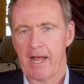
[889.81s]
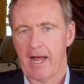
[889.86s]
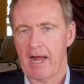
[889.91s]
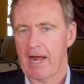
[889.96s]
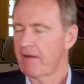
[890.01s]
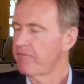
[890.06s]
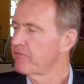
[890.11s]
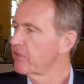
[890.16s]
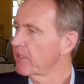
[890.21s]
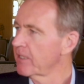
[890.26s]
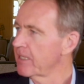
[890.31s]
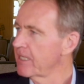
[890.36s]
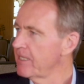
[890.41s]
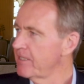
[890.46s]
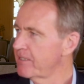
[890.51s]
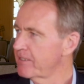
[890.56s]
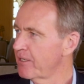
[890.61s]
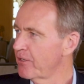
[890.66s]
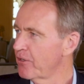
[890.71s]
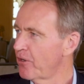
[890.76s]
have the
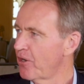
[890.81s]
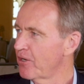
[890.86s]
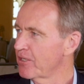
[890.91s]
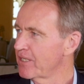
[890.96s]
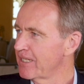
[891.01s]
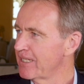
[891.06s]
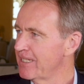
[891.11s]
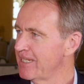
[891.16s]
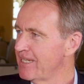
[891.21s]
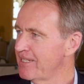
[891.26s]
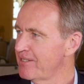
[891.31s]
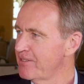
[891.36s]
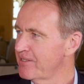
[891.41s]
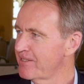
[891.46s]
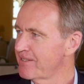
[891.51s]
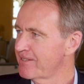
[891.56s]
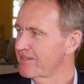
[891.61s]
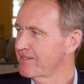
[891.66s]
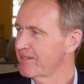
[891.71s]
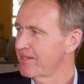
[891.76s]
least and are the
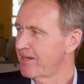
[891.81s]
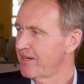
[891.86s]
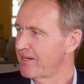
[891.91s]
least.